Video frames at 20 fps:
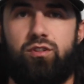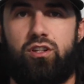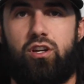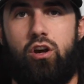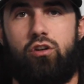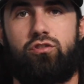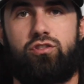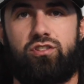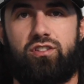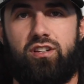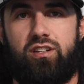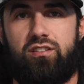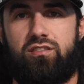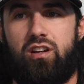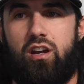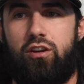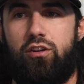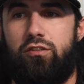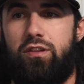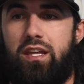the coach is going to
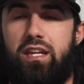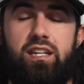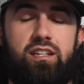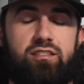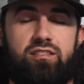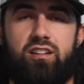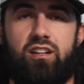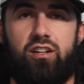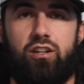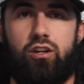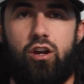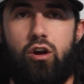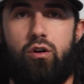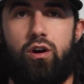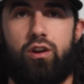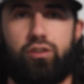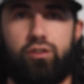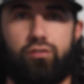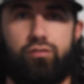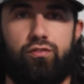tell you that he's going to go
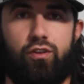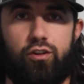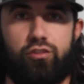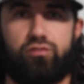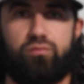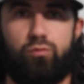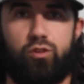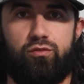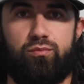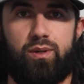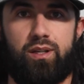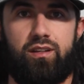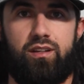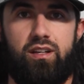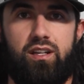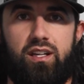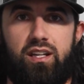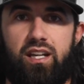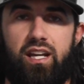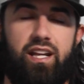on your first movement,
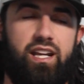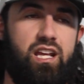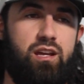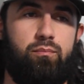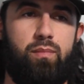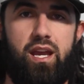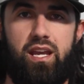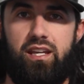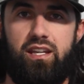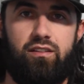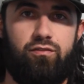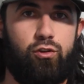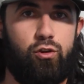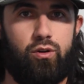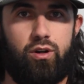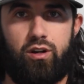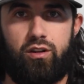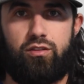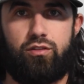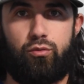and he may give
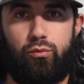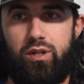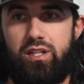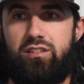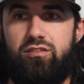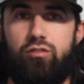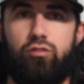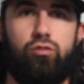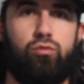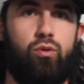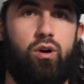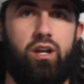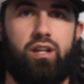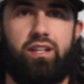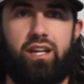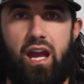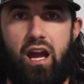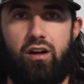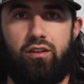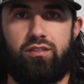you a 3, 2, 1
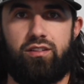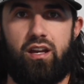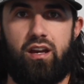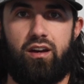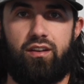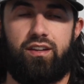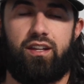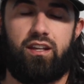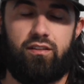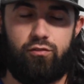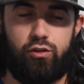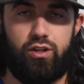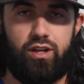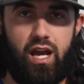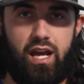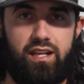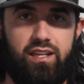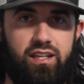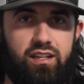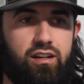countdown to give you an
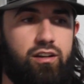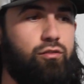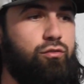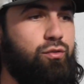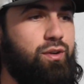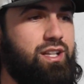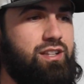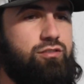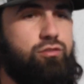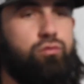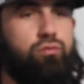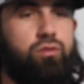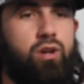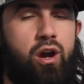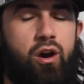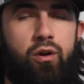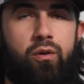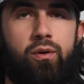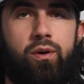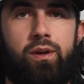idea of when to
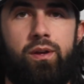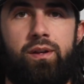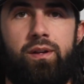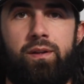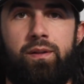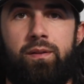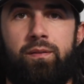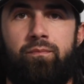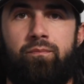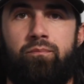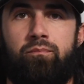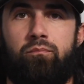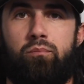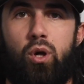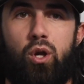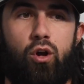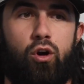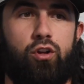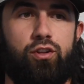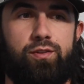go.
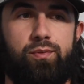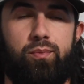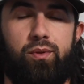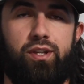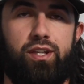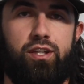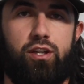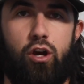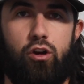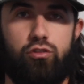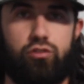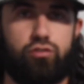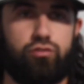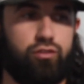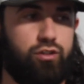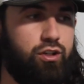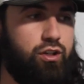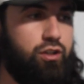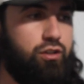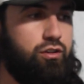But ultimately, coaches
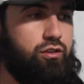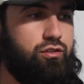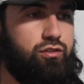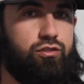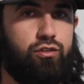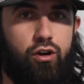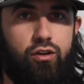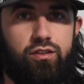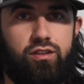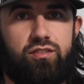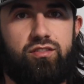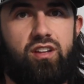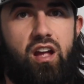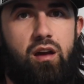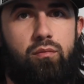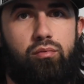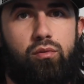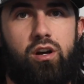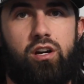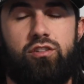are going to start the
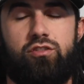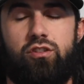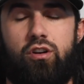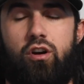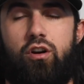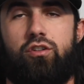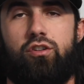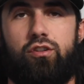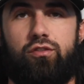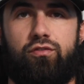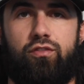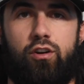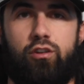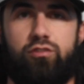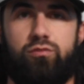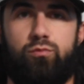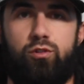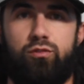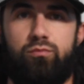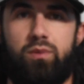stopwatch on your
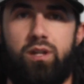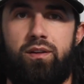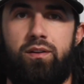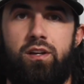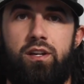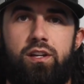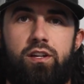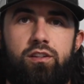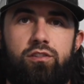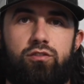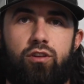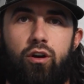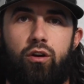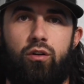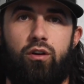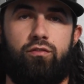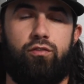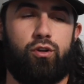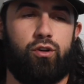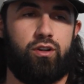first movement.
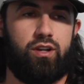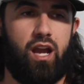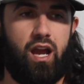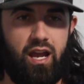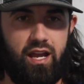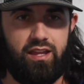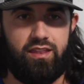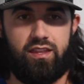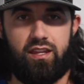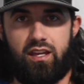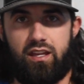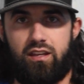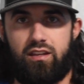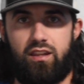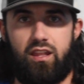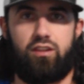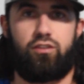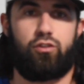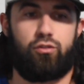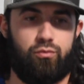So if you're a guy
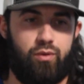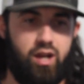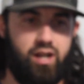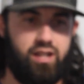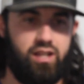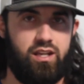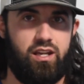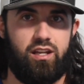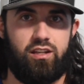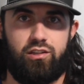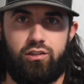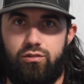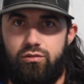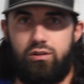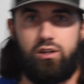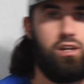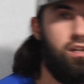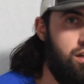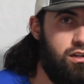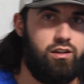that you're ready and
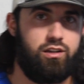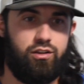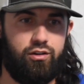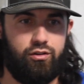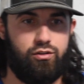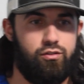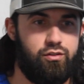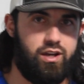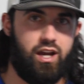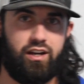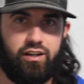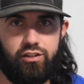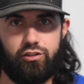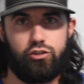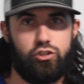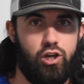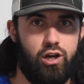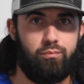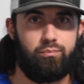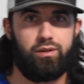you're kind of
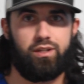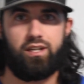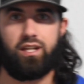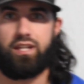jumping